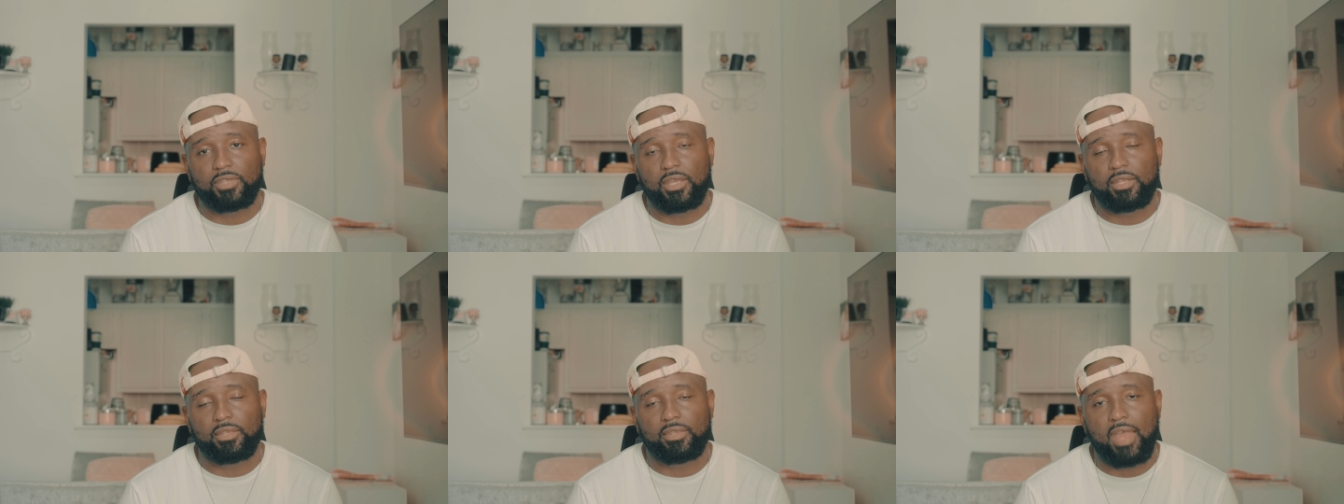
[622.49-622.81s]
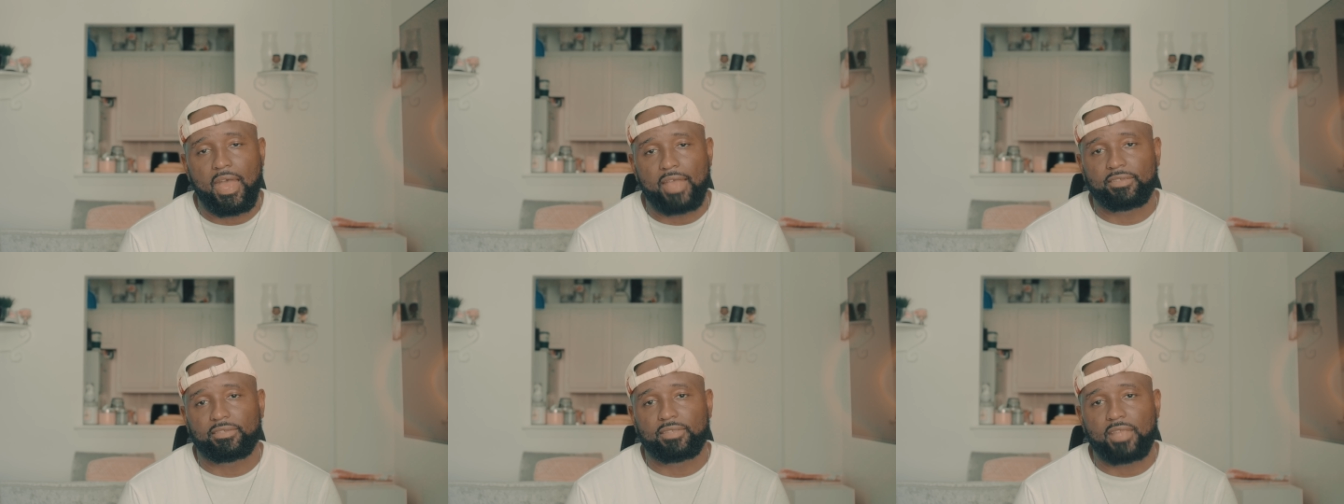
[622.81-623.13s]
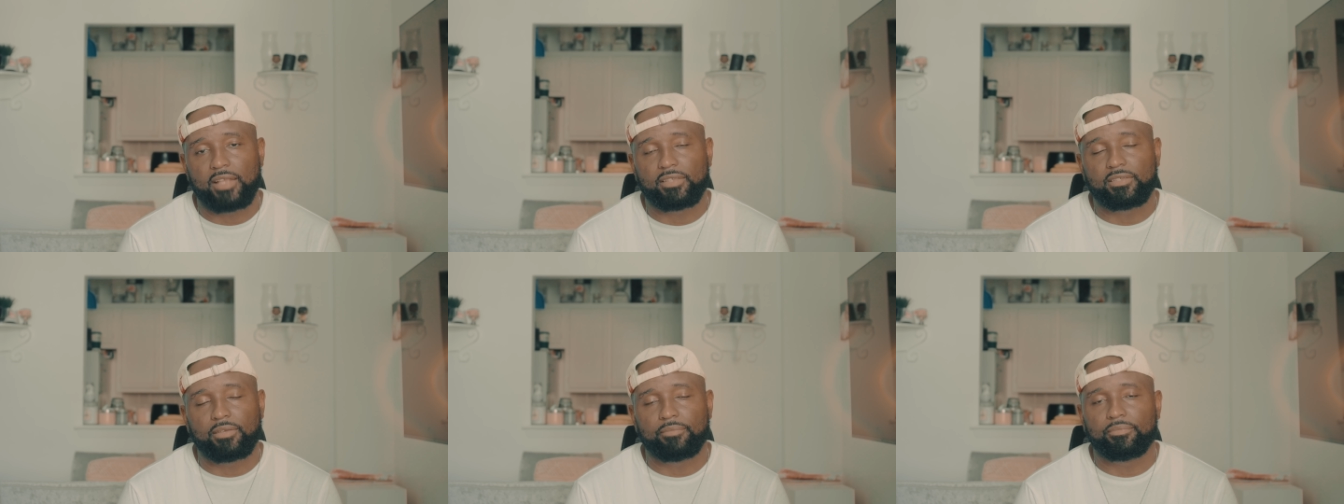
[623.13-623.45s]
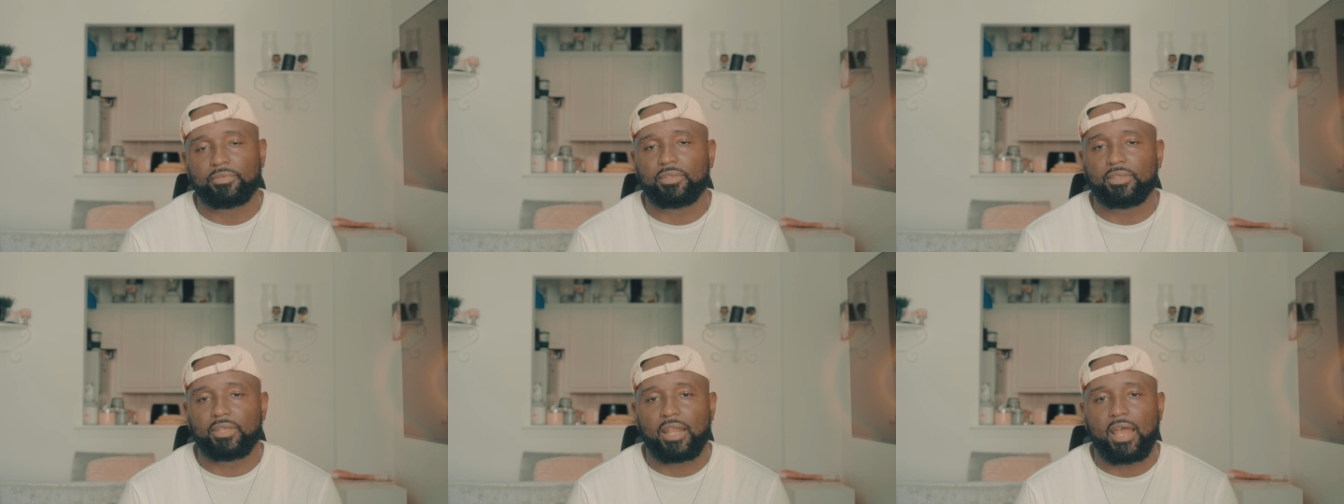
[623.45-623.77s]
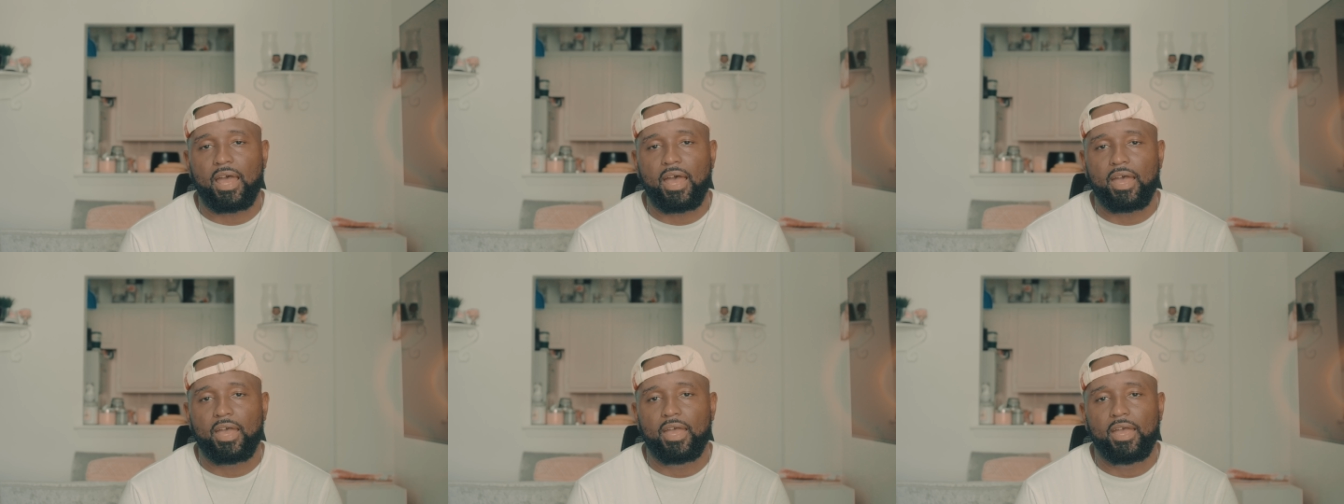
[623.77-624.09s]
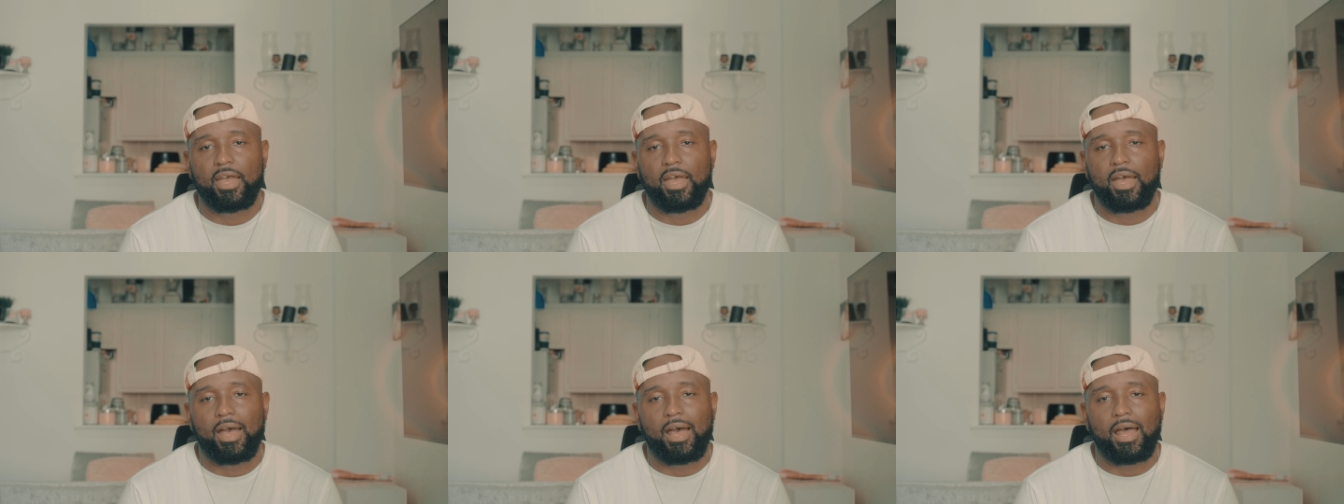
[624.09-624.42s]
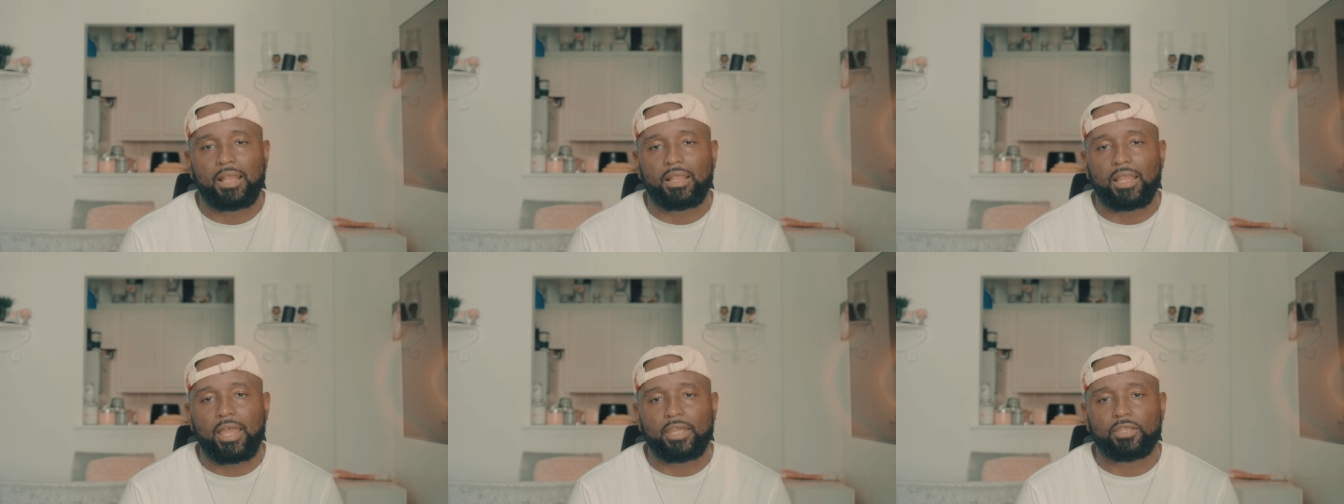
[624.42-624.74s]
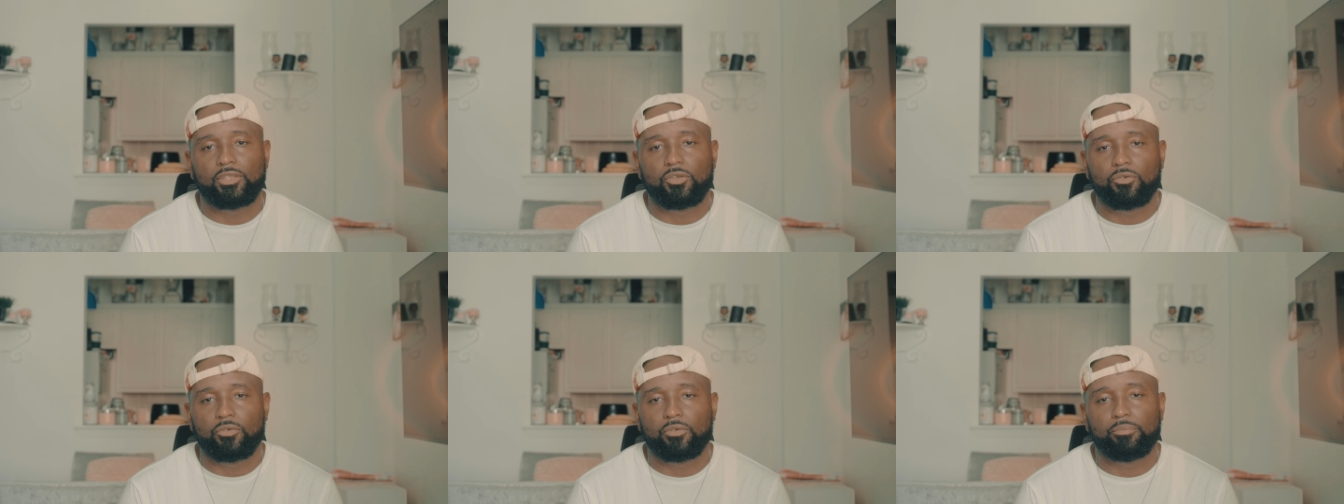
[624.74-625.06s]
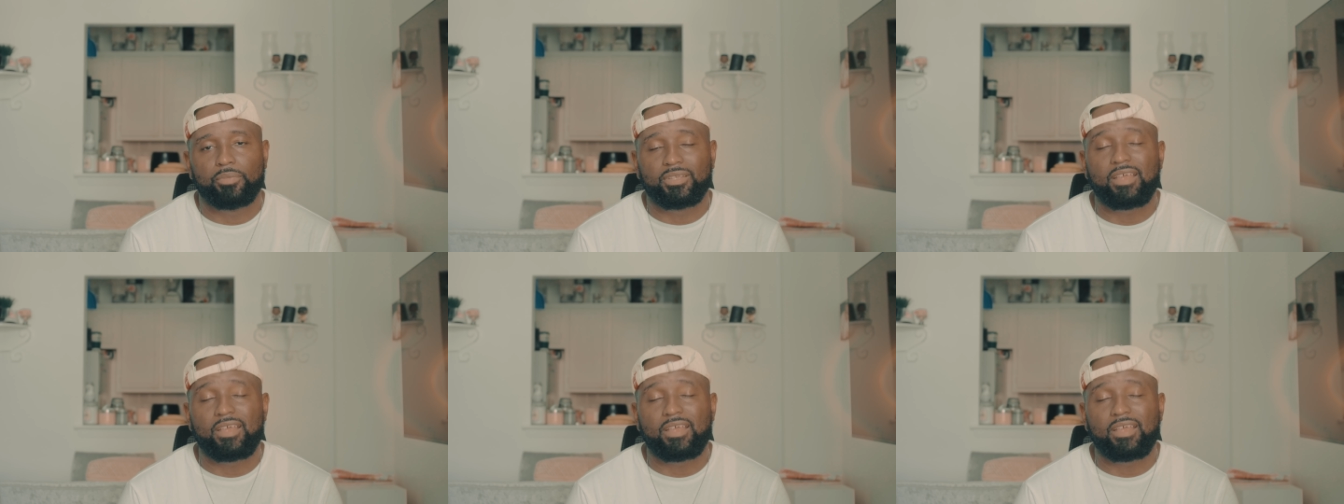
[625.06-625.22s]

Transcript: And that's not something that I, I like doing.